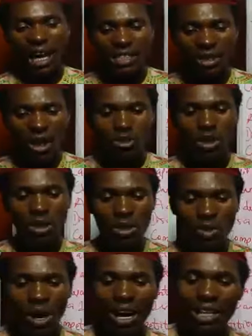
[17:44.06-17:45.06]
as it does not
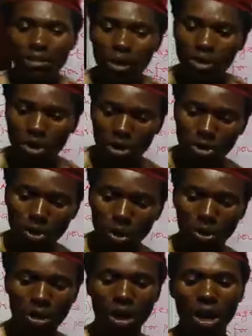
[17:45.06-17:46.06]
require remote
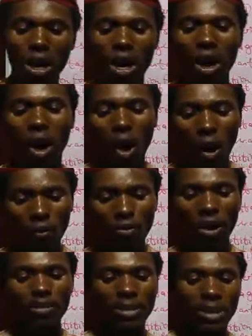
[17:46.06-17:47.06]
control
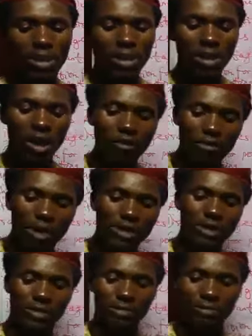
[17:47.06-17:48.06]
from the
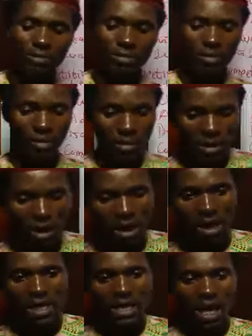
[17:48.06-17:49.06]
government.
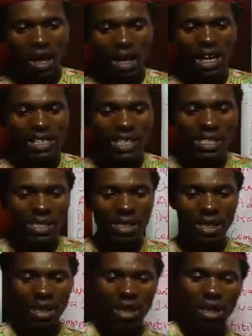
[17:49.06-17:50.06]
It encourages
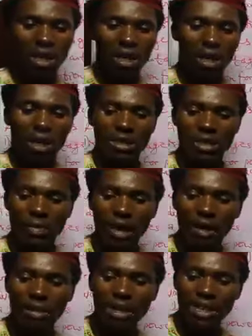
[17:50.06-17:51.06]

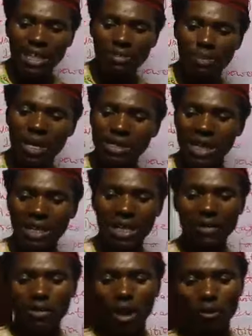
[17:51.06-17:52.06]
development at the pace and
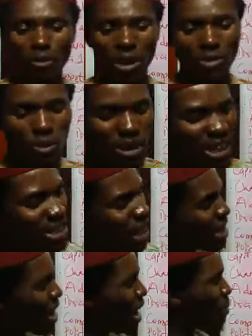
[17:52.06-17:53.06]
level of one's
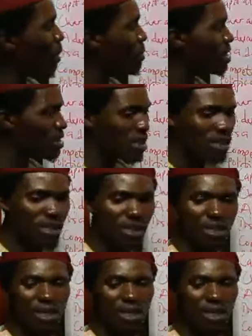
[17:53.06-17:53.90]
potentials and capabilities.